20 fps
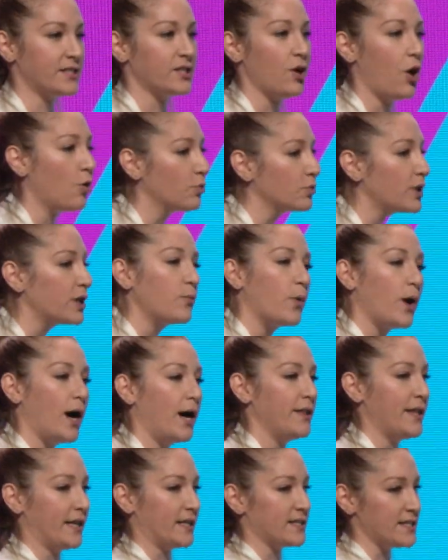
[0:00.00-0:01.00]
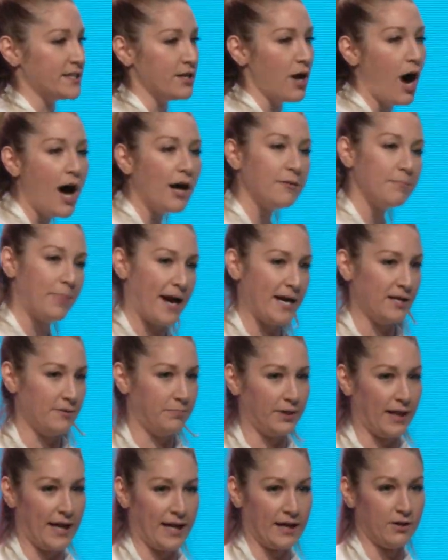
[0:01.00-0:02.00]
the only one that is not pay to
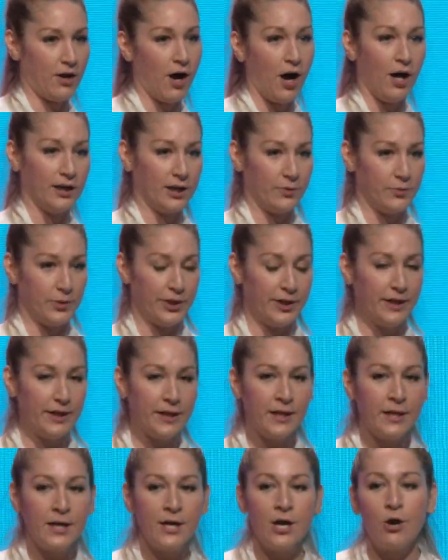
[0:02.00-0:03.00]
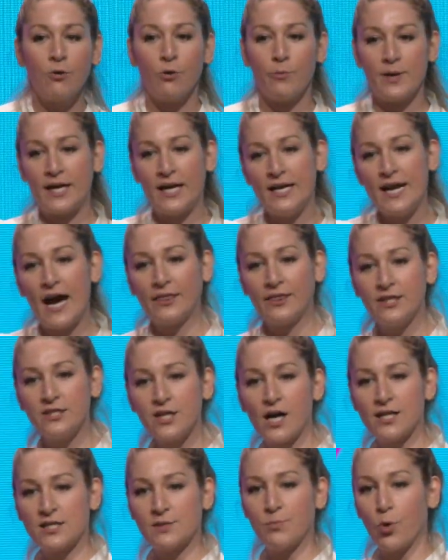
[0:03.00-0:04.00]
play in Hollywood, where we connect the
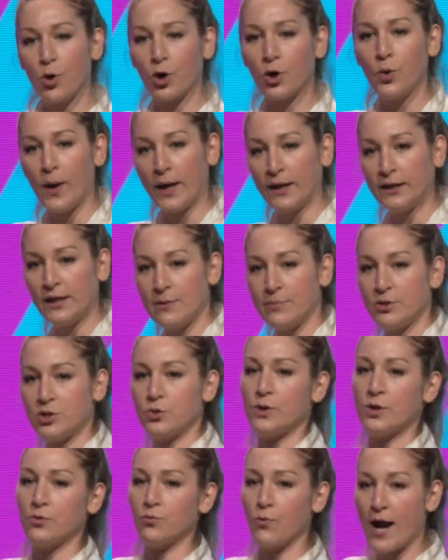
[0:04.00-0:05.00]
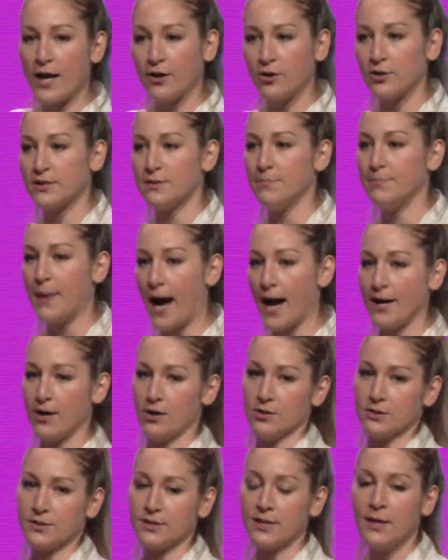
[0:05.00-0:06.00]
dots more quickly between writers and
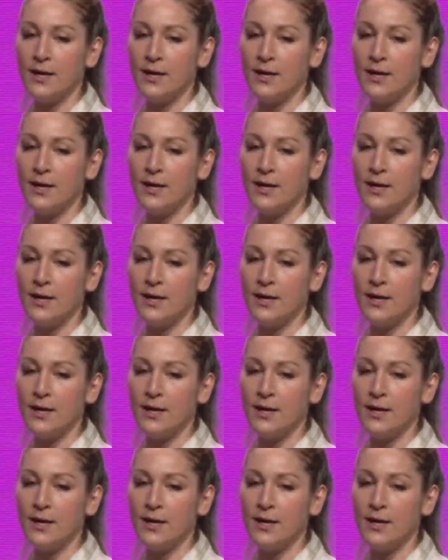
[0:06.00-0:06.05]
buyers.